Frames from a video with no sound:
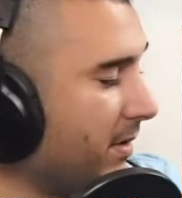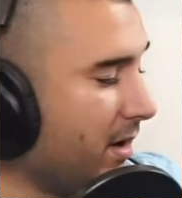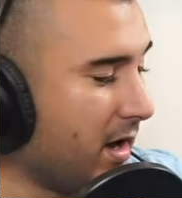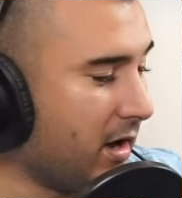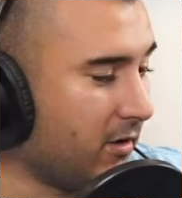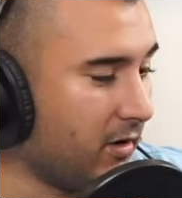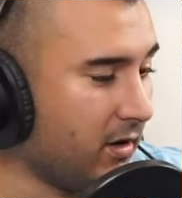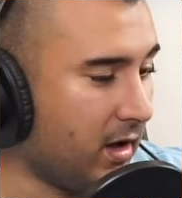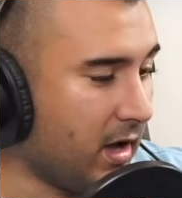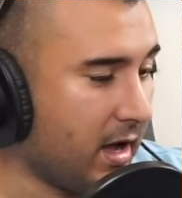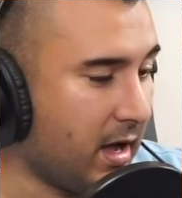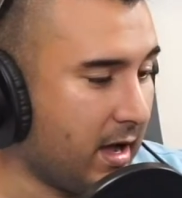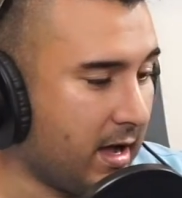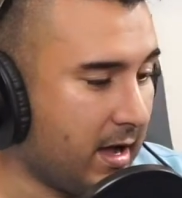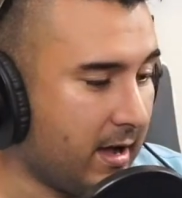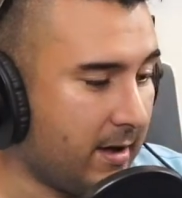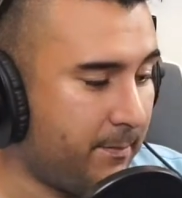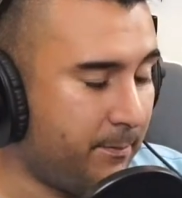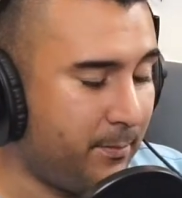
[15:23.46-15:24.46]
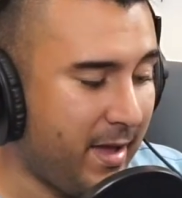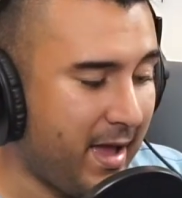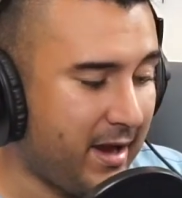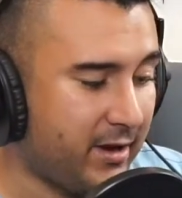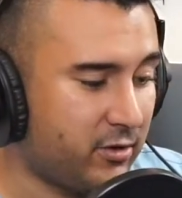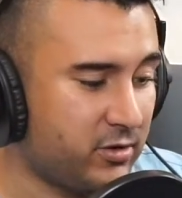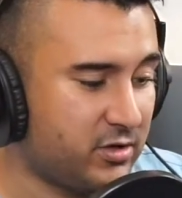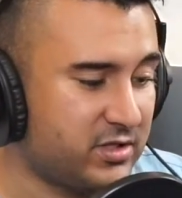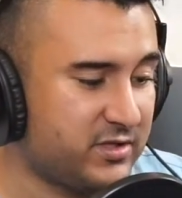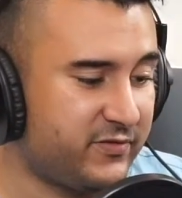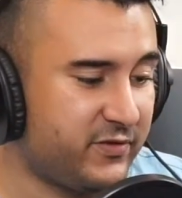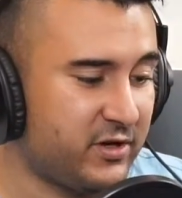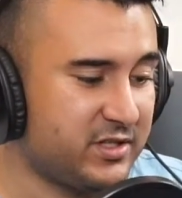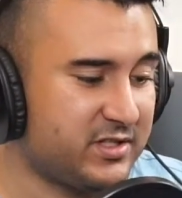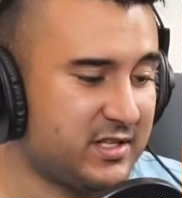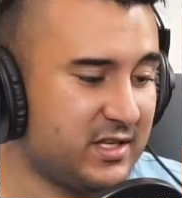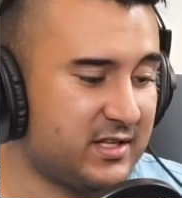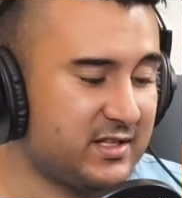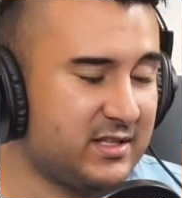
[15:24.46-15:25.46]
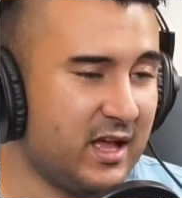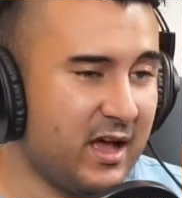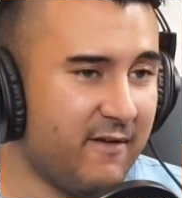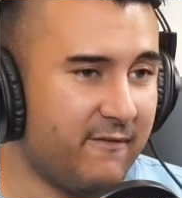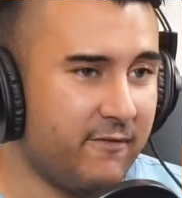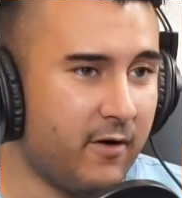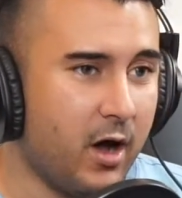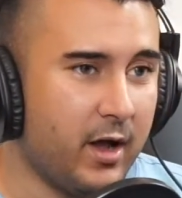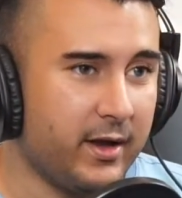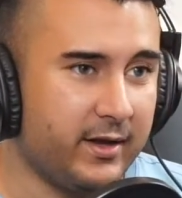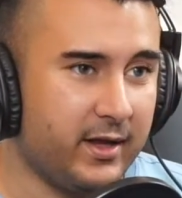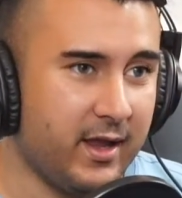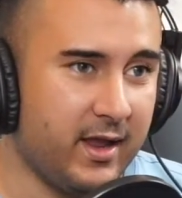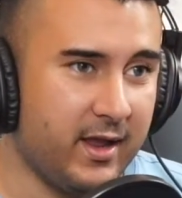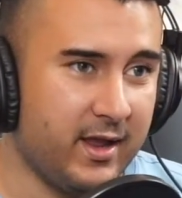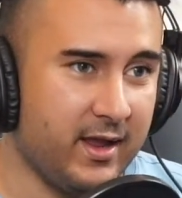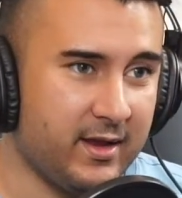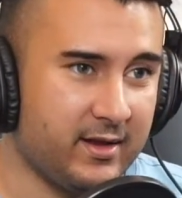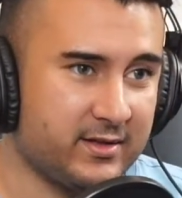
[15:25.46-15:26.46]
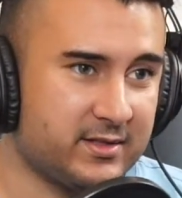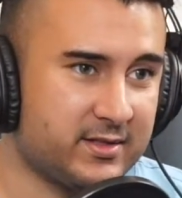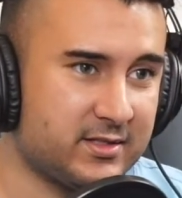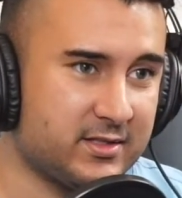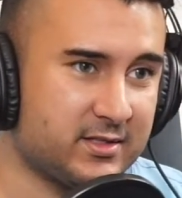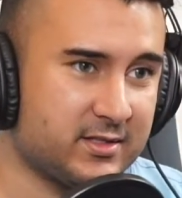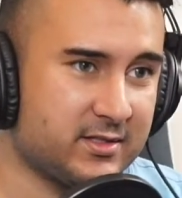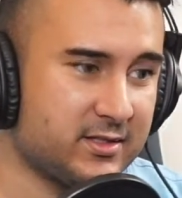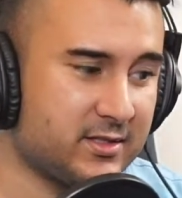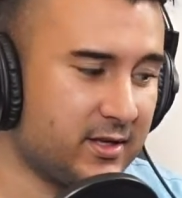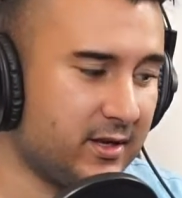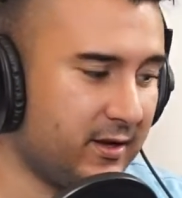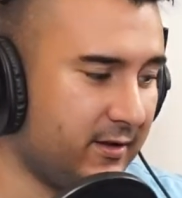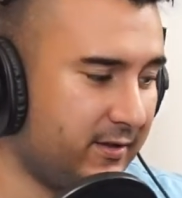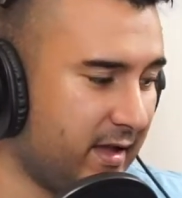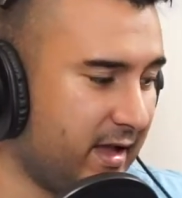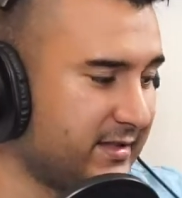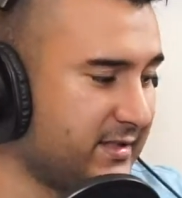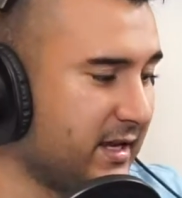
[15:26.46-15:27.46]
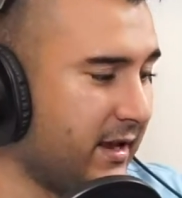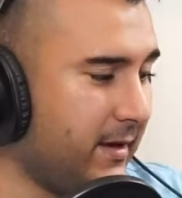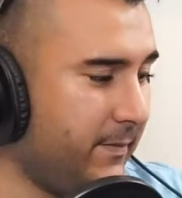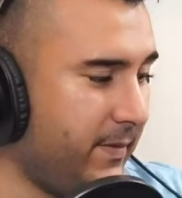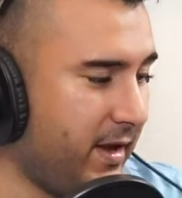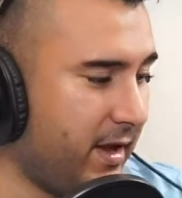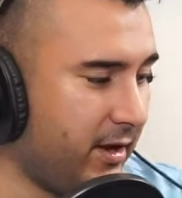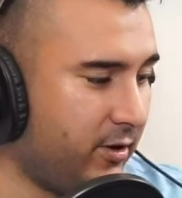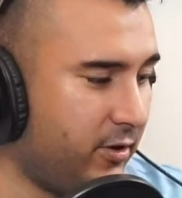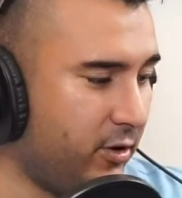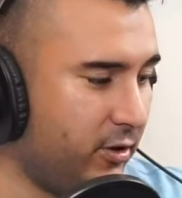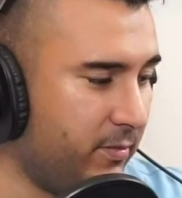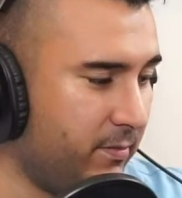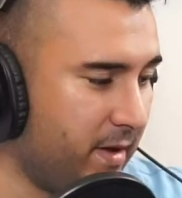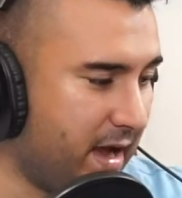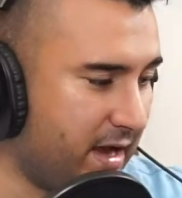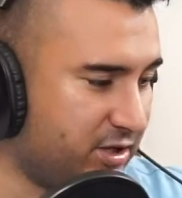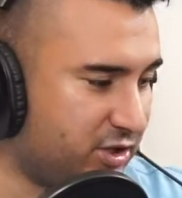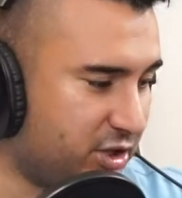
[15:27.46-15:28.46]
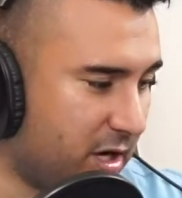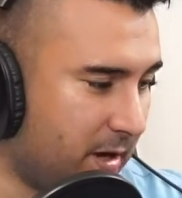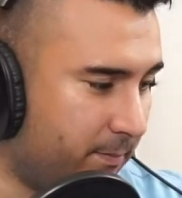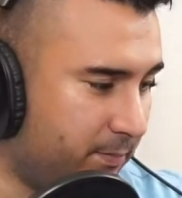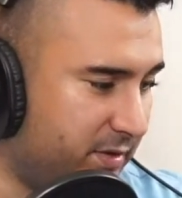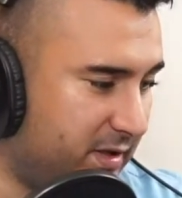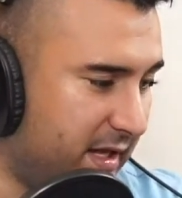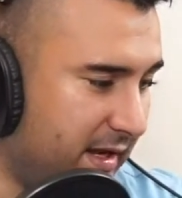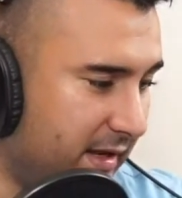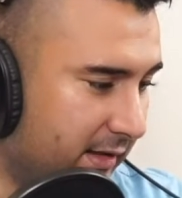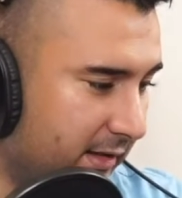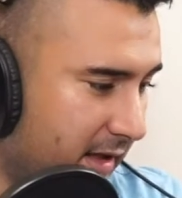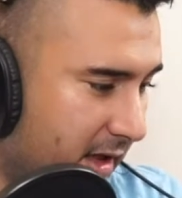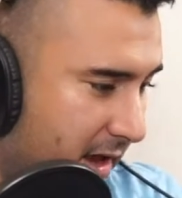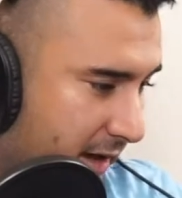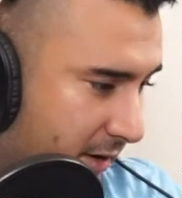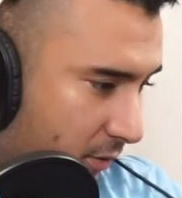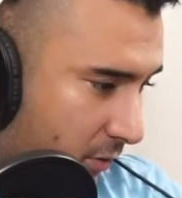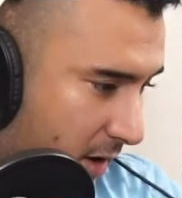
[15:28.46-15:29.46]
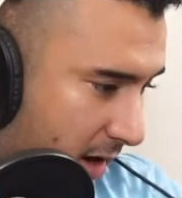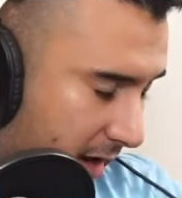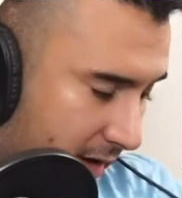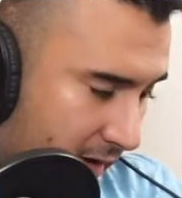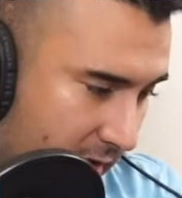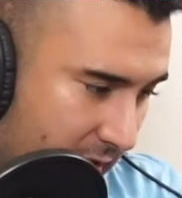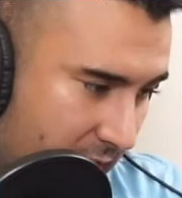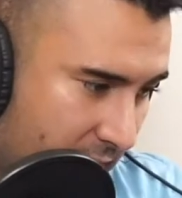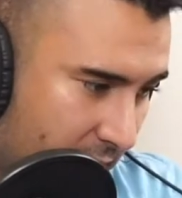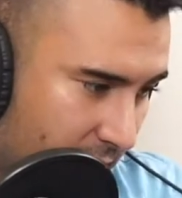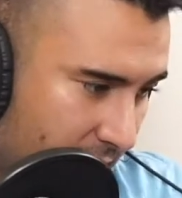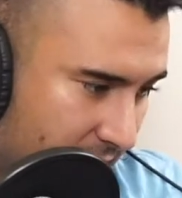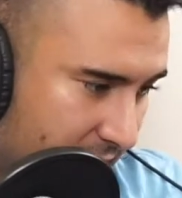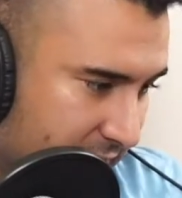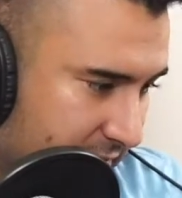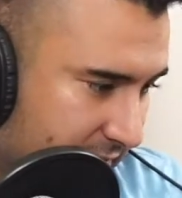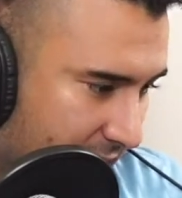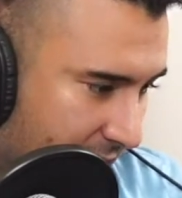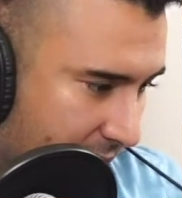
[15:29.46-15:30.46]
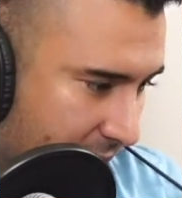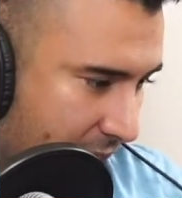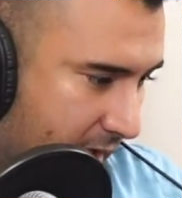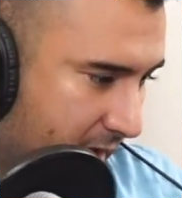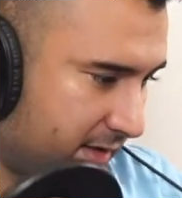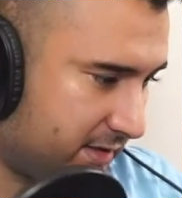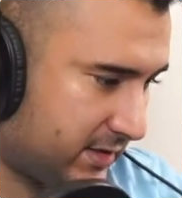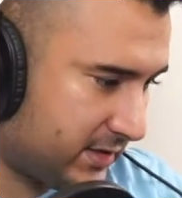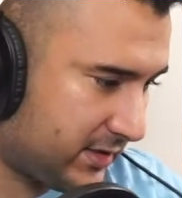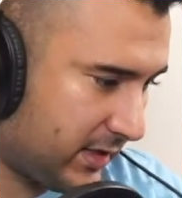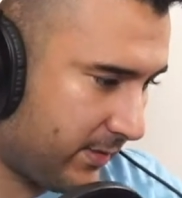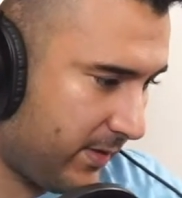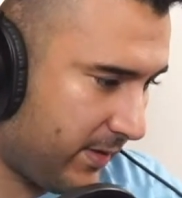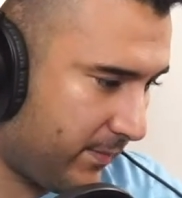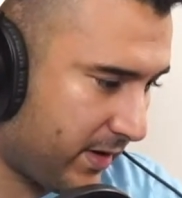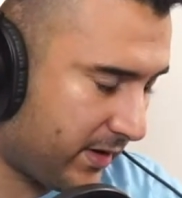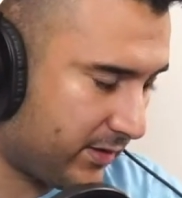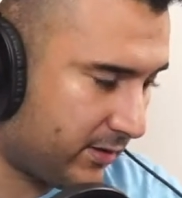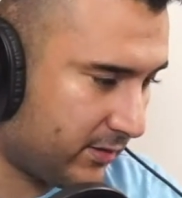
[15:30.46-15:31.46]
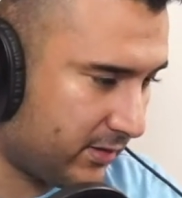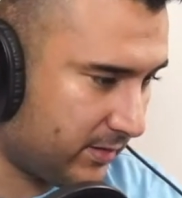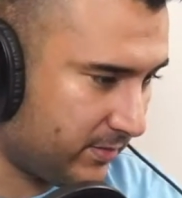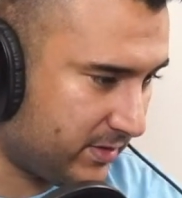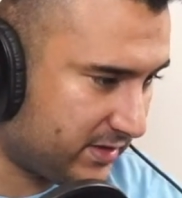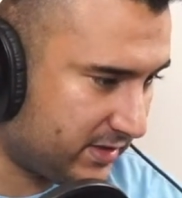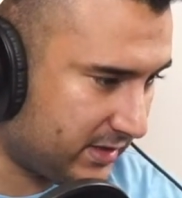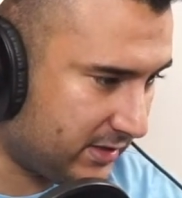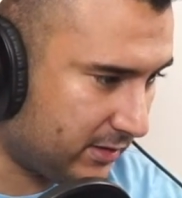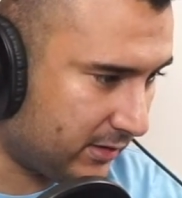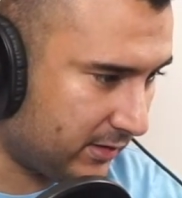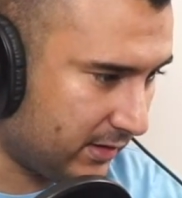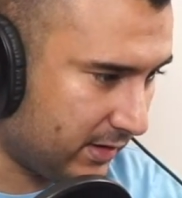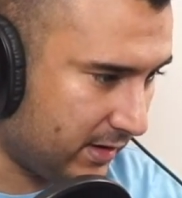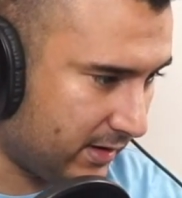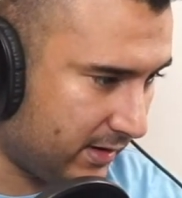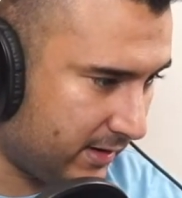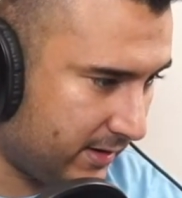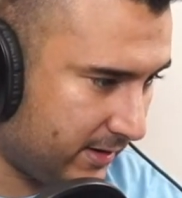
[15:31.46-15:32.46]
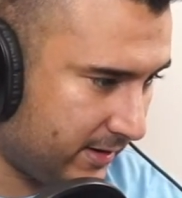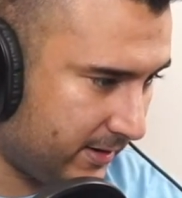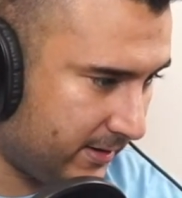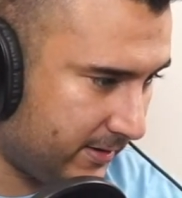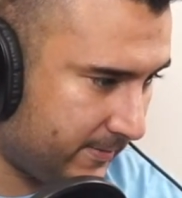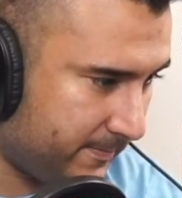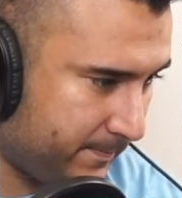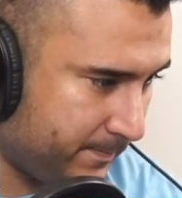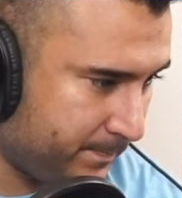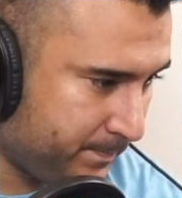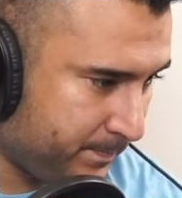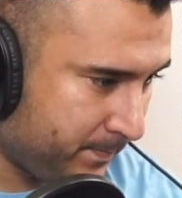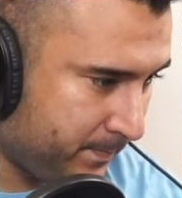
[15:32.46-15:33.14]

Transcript: about. Packers versus the Vikings. That's gonna be a good matchup. The line right now is at. Let me see the line.